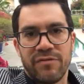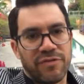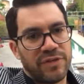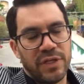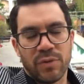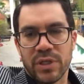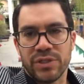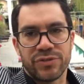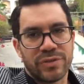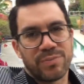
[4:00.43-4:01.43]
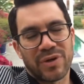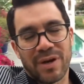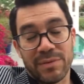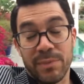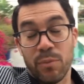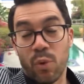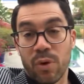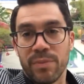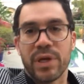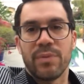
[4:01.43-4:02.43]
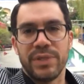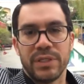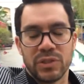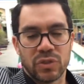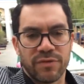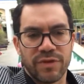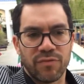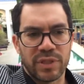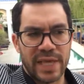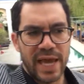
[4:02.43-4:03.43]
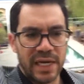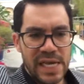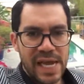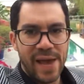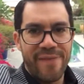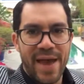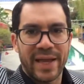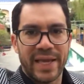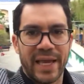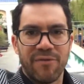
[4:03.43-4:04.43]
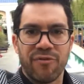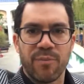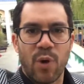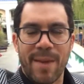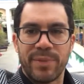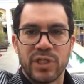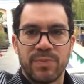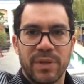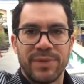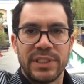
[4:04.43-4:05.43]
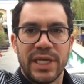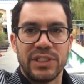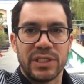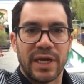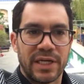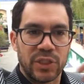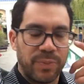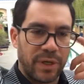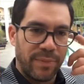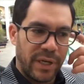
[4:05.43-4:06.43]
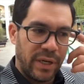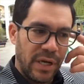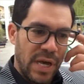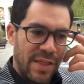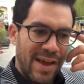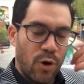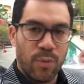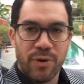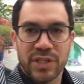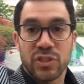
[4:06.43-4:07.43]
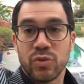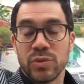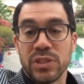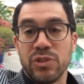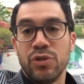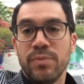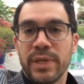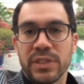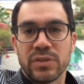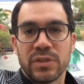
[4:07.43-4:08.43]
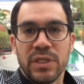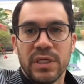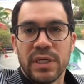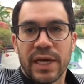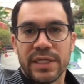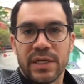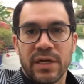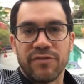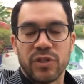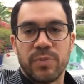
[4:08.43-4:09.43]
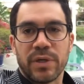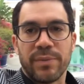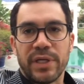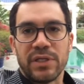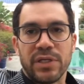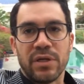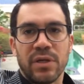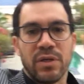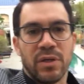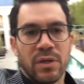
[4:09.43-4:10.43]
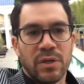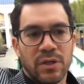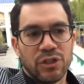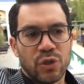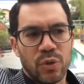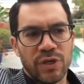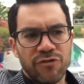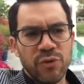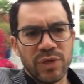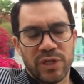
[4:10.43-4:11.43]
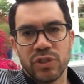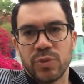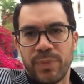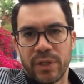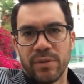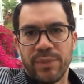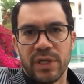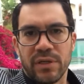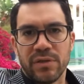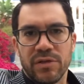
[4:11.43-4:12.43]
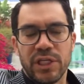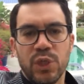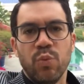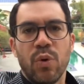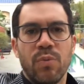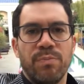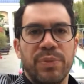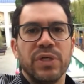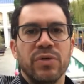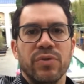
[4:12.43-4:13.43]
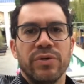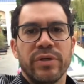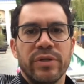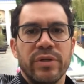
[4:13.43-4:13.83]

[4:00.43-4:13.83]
50 to 100, probably more, but I'll be conservative with that. And that came from rapid experimentation. I experimented. That whole process was in 2 months. I did enough experimenting. So if you can experiment, then you won't build